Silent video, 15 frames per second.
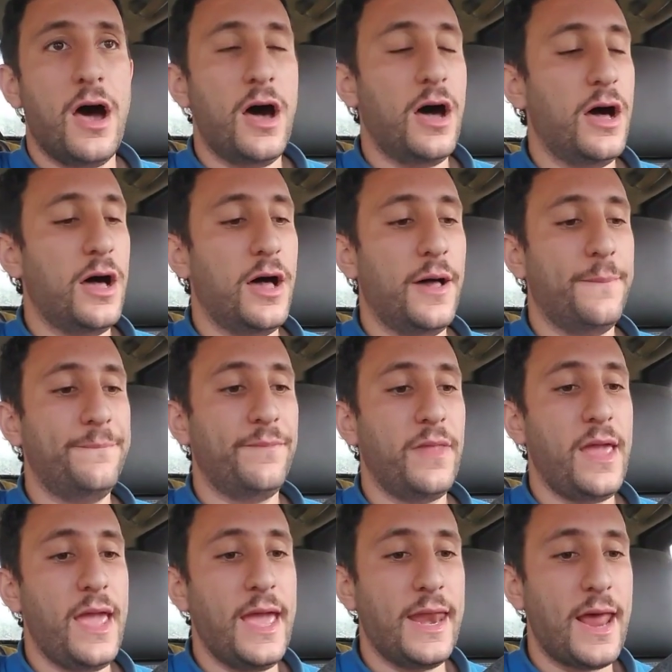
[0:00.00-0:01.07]

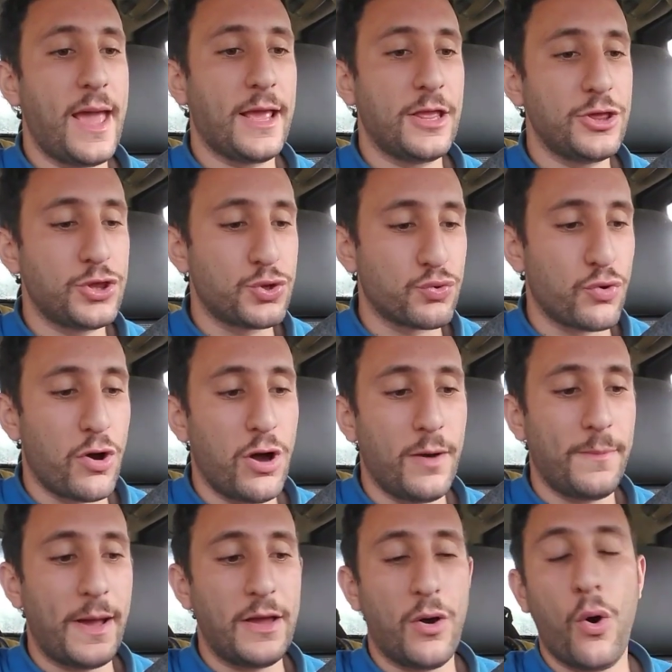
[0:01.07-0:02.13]
And I
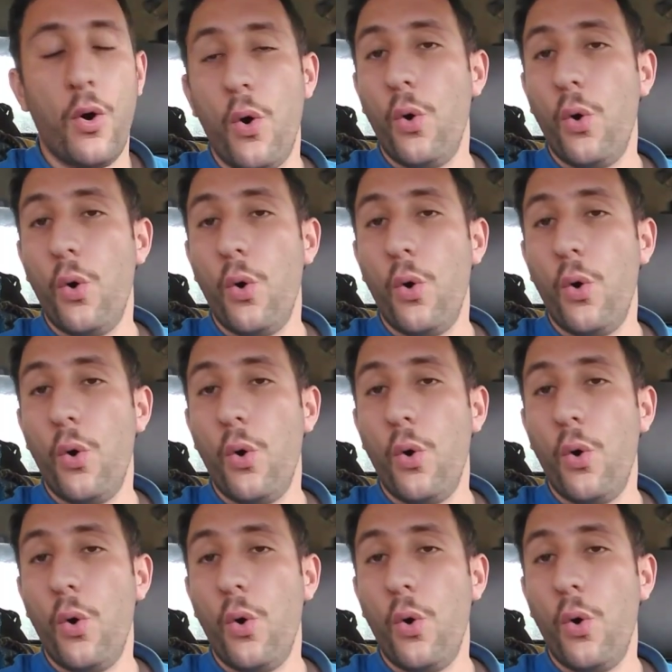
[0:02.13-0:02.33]
draw my